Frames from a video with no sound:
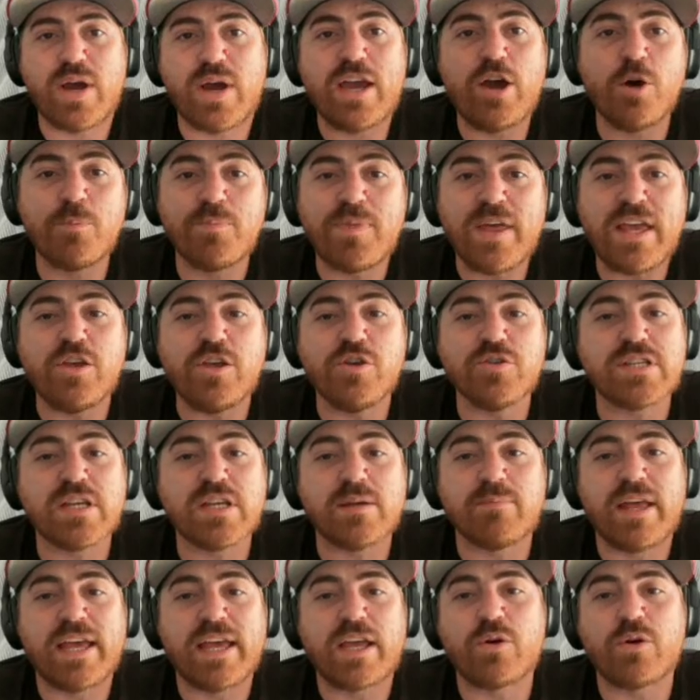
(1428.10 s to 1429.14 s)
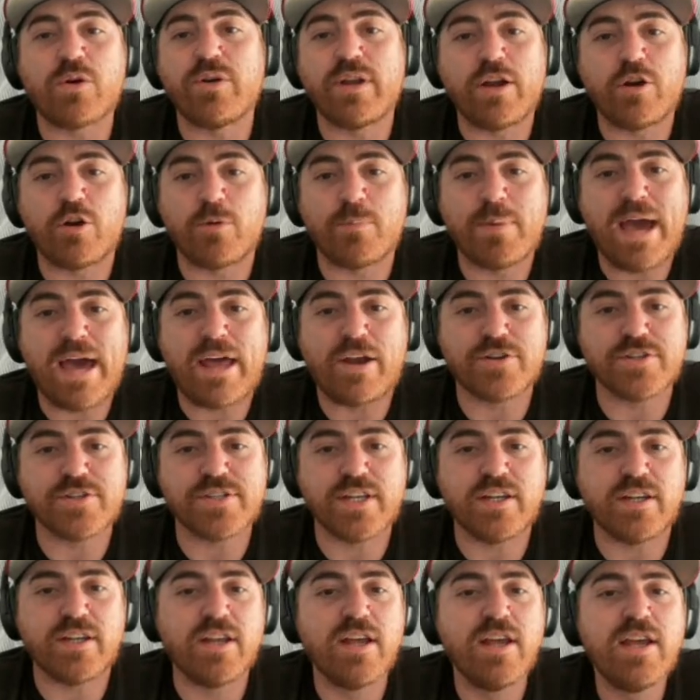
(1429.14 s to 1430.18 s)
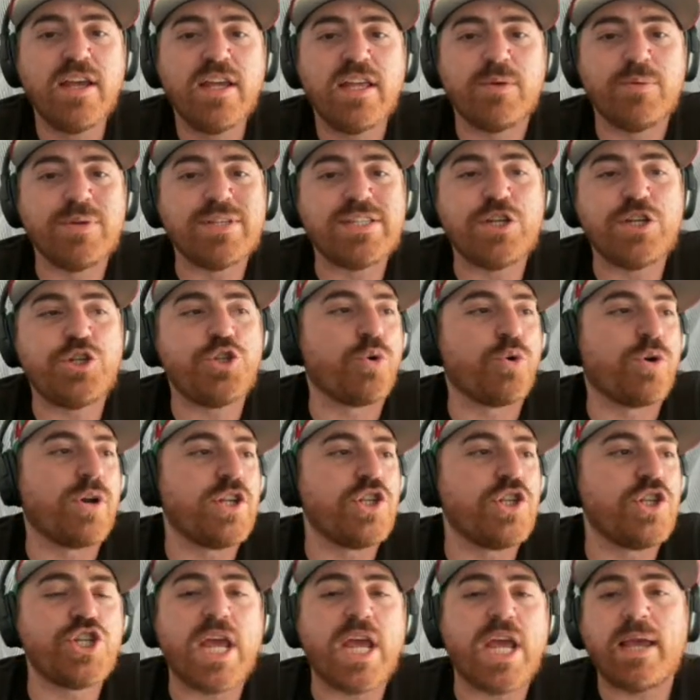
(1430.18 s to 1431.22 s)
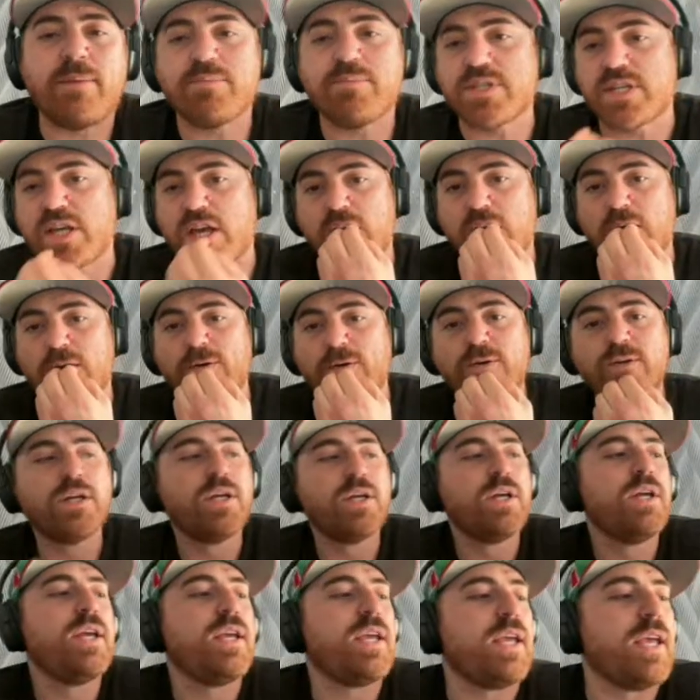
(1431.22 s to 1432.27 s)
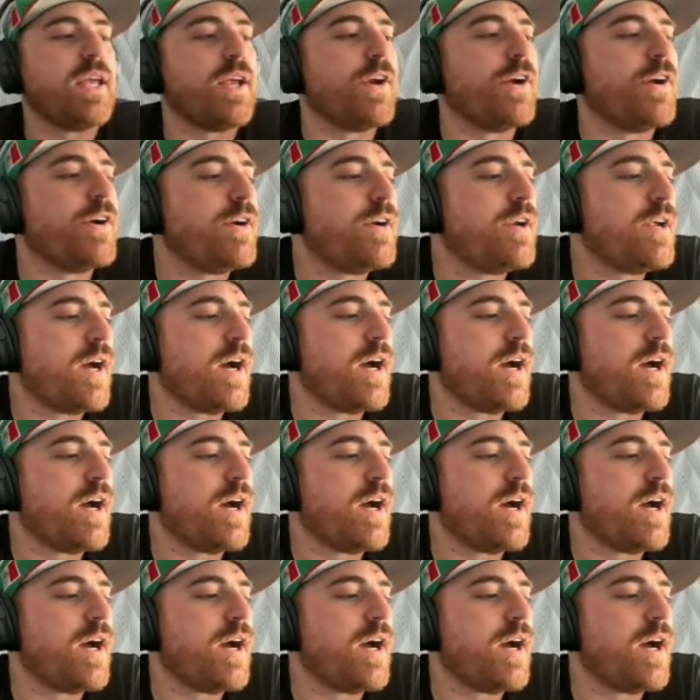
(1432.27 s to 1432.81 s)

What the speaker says: so I hope they use him like Cordero Patterson. We see Jordan James go here.